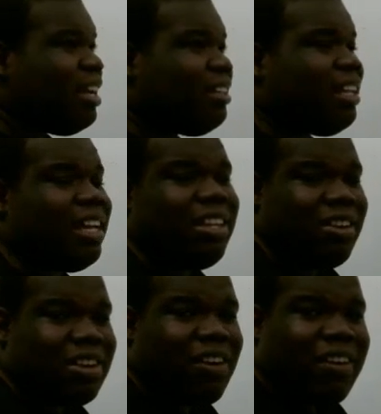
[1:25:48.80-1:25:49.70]
then you
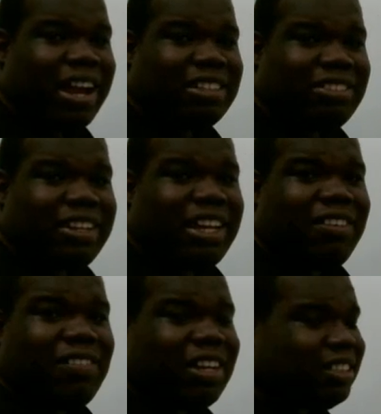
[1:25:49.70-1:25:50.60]
don't actually
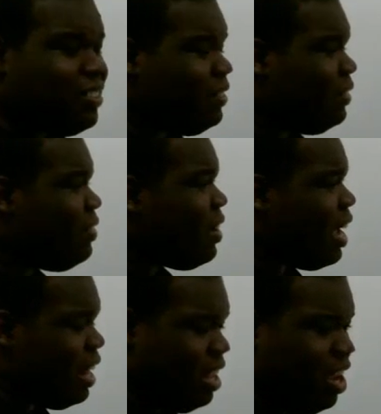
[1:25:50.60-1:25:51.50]
want to
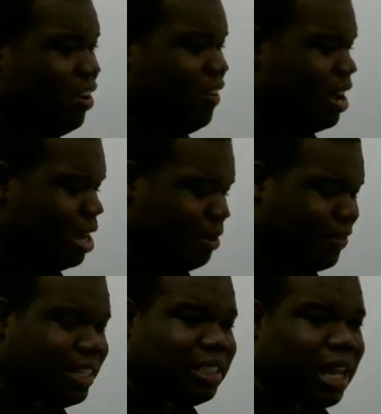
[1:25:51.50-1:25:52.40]
enqueue any of
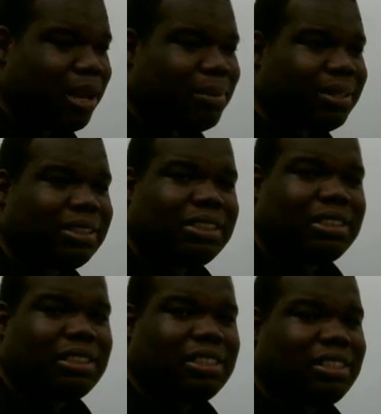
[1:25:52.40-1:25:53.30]
its neighbors.
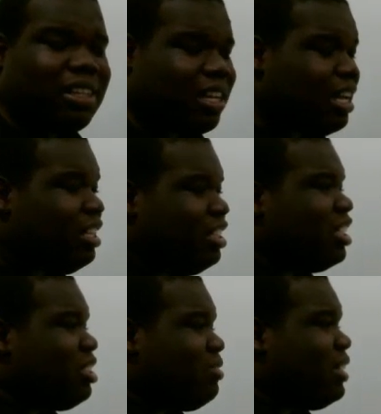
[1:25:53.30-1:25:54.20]
Okay, you
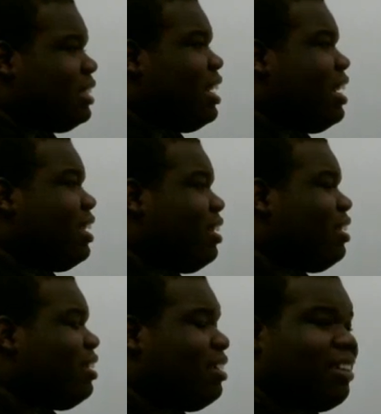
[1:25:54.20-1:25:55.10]
just want to stay
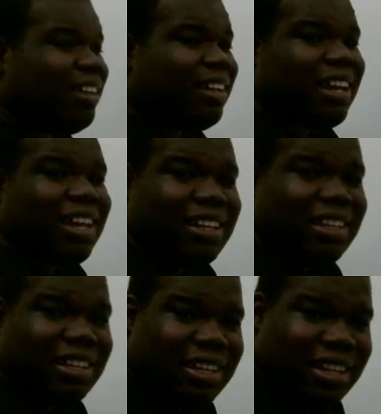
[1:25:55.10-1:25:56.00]
there. Okay?
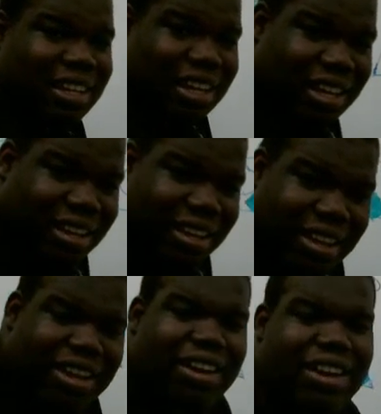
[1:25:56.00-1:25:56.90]

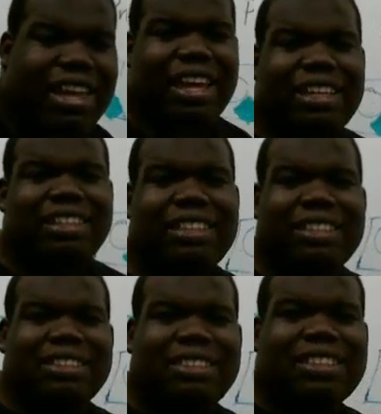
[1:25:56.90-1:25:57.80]
Okay,
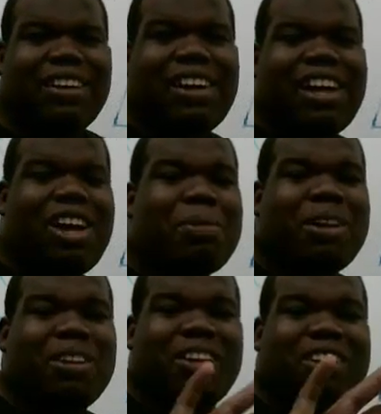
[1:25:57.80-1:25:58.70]
so I hope
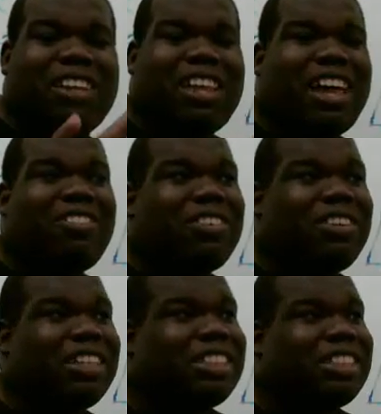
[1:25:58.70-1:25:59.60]
you learned a lot from this